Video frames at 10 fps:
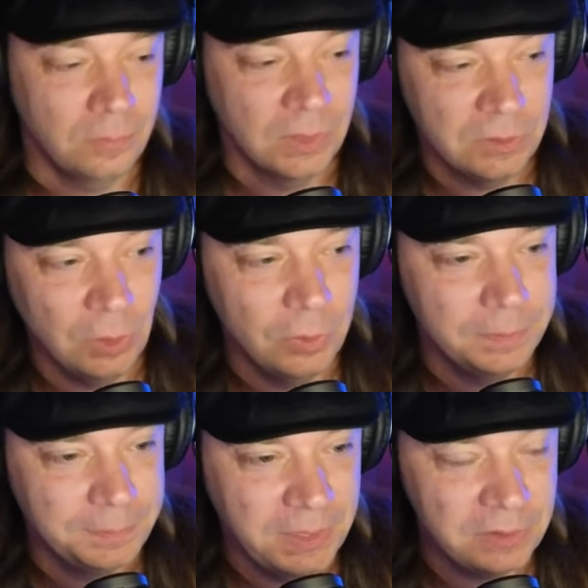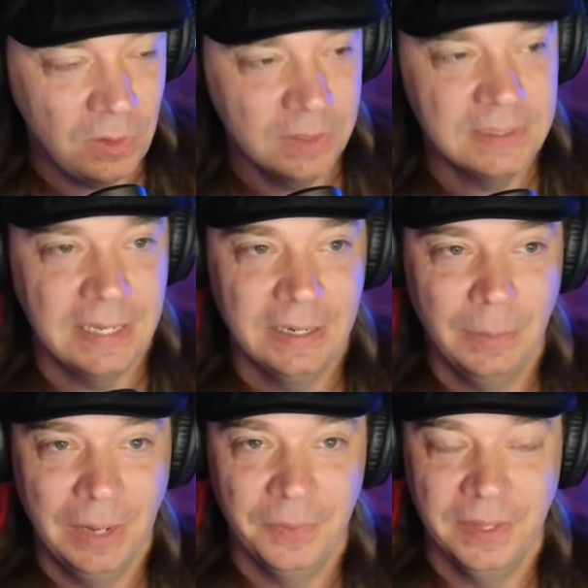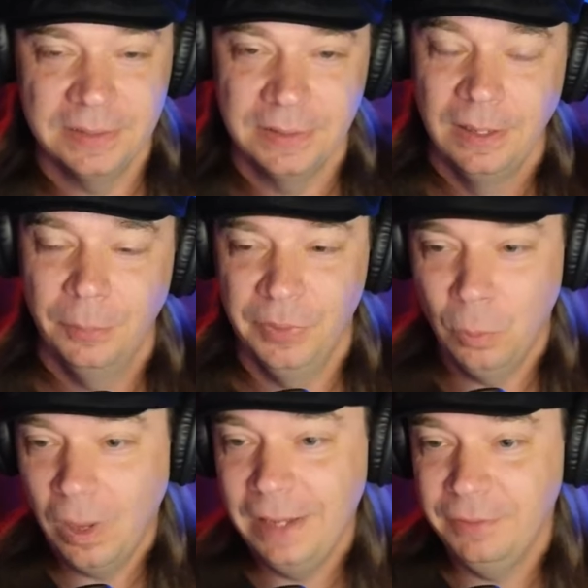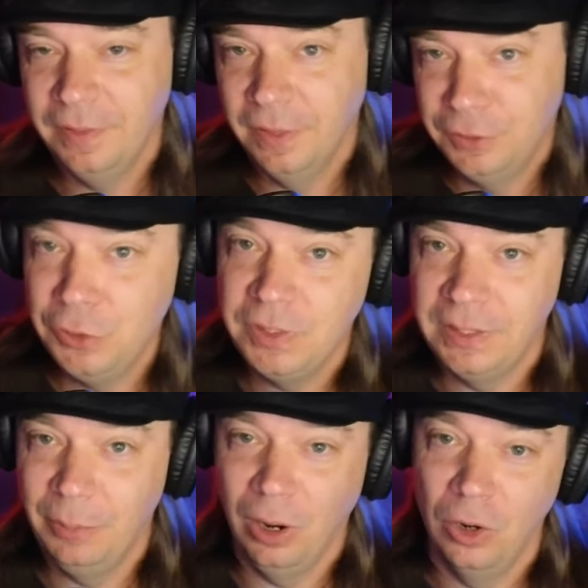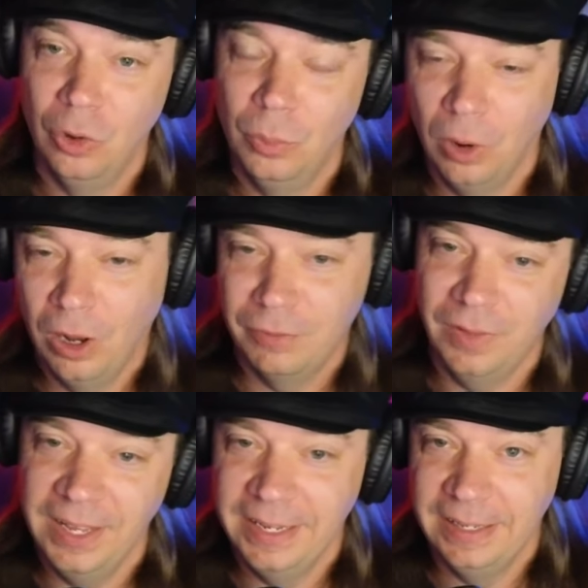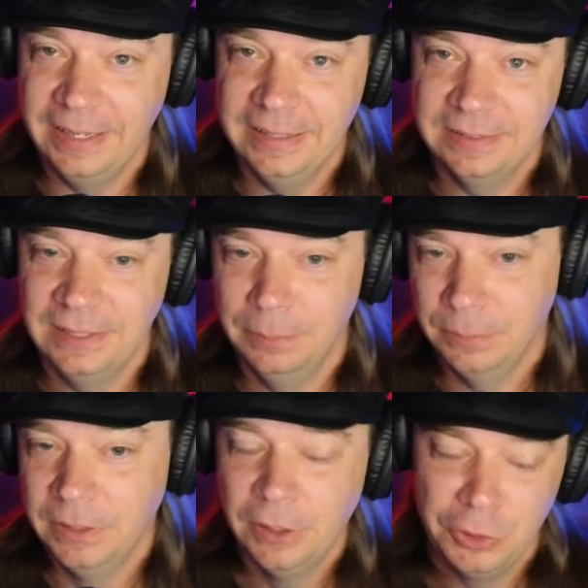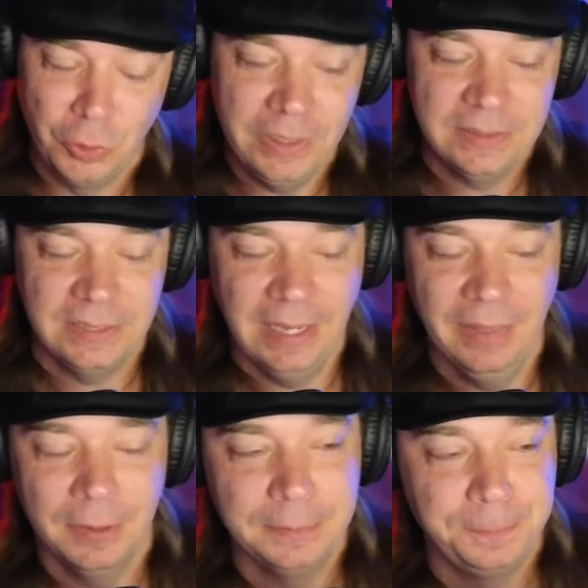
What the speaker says: So he's all excited about this. But the wife and the dude that they brought home are off like getting some drinks together.